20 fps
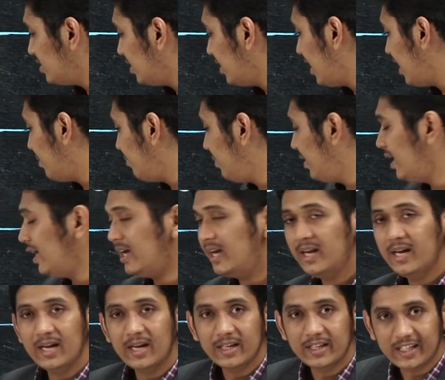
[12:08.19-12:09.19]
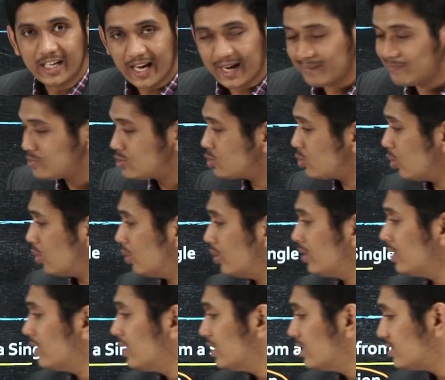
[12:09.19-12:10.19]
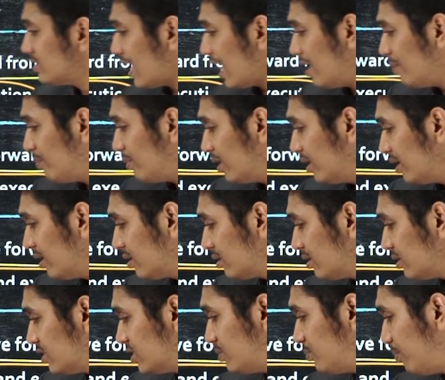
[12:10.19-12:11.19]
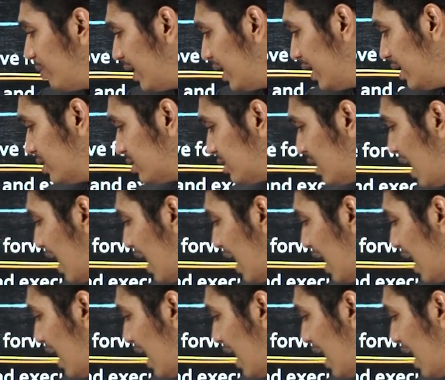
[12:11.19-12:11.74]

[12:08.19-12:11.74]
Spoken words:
namely Capstone, Cyber, Space